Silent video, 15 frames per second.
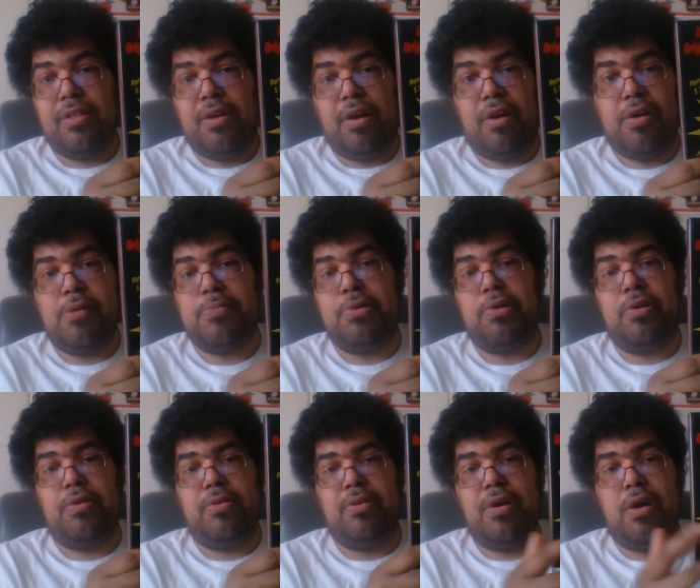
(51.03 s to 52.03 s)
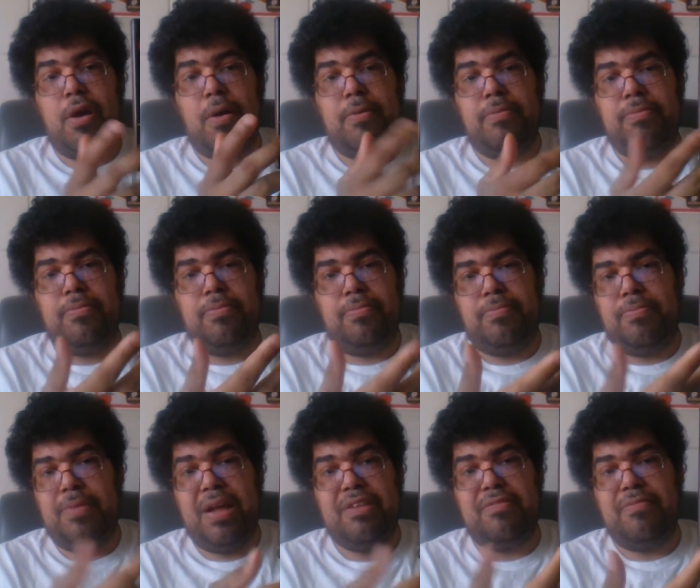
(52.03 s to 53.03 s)
or you, uh,
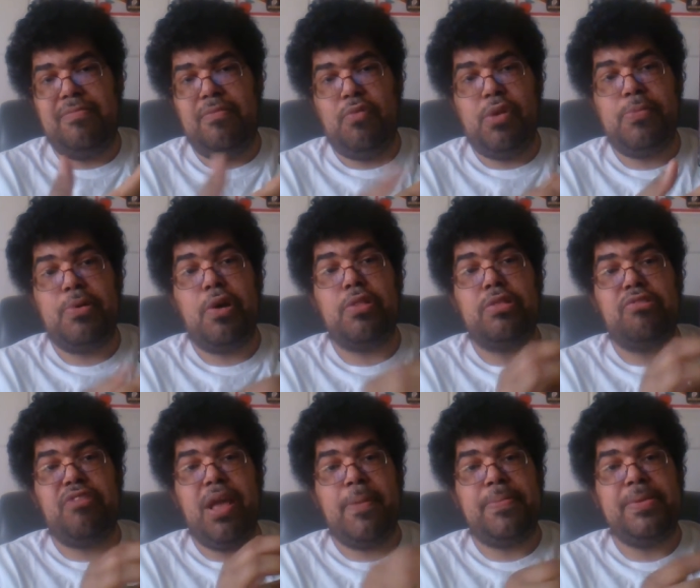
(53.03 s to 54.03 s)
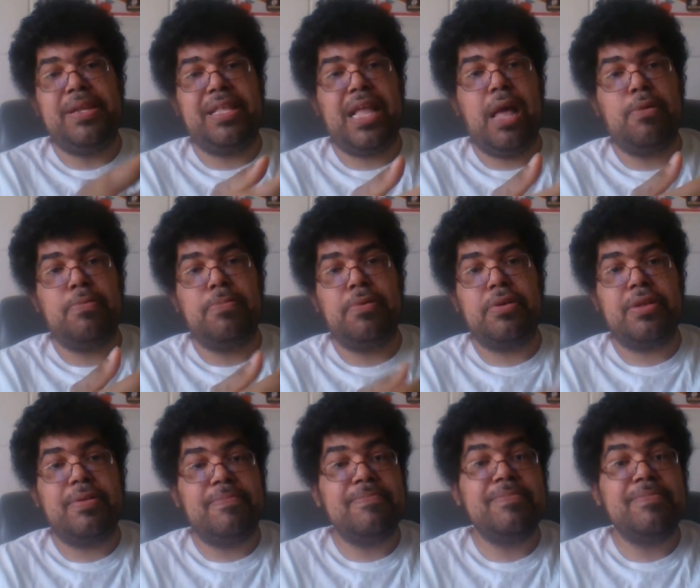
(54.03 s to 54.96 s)
I, whatever you call it, the Japanese comic book.